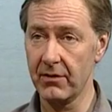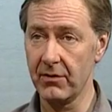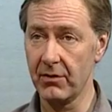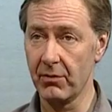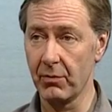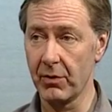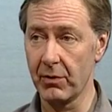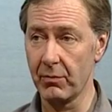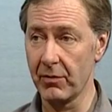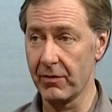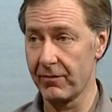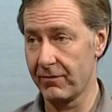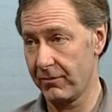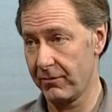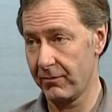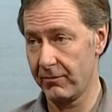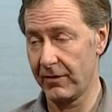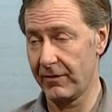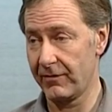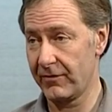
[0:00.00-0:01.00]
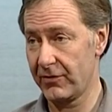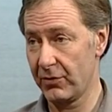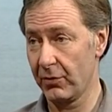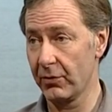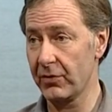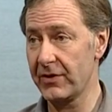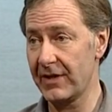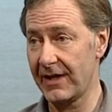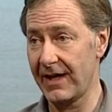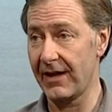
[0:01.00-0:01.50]
you know, we, have we've, we've
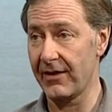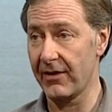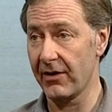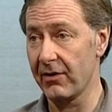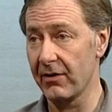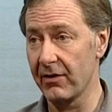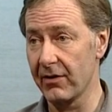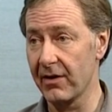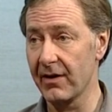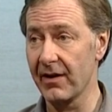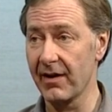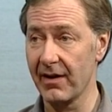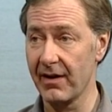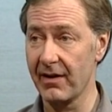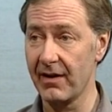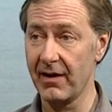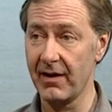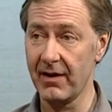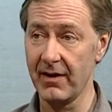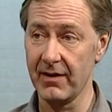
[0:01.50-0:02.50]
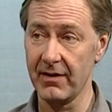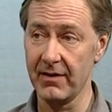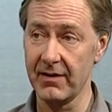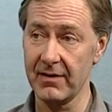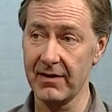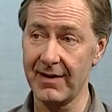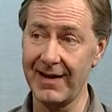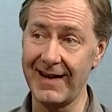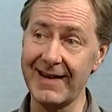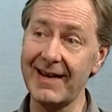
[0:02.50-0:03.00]
talked together, and uh, and
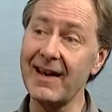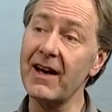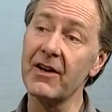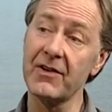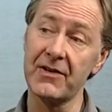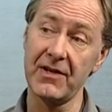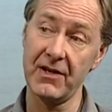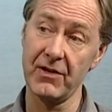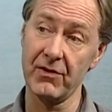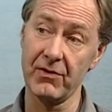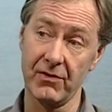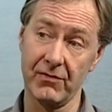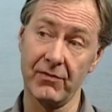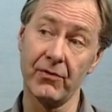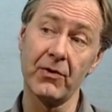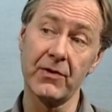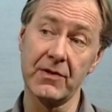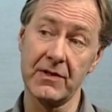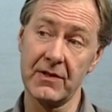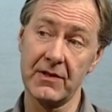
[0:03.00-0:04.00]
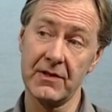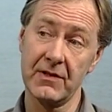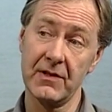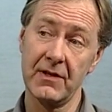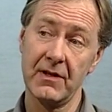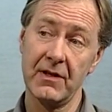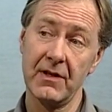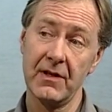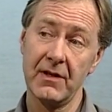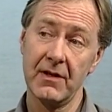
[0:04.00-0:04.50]
I can't hear the voices
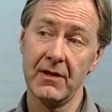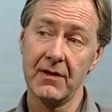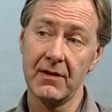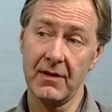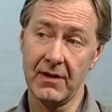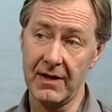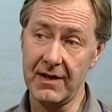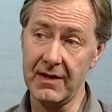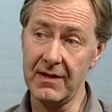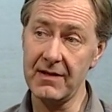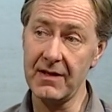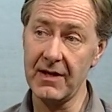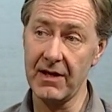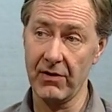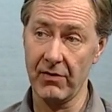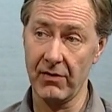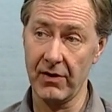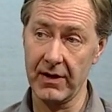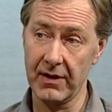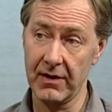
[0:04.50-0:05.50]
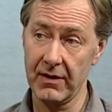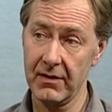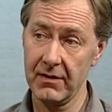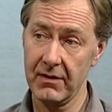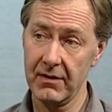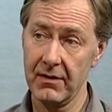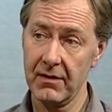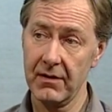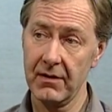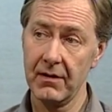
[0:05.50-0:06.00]
that he's hearing.
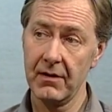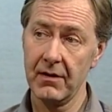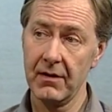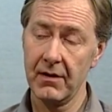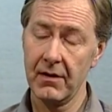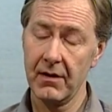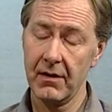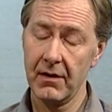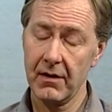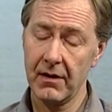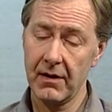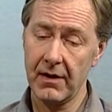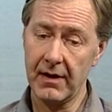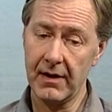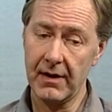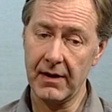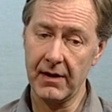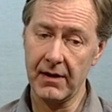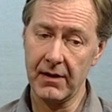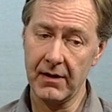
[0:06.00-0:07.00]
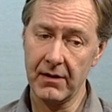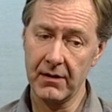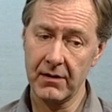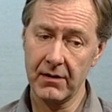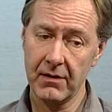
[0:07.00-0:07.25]
Mm-hmm. Uh,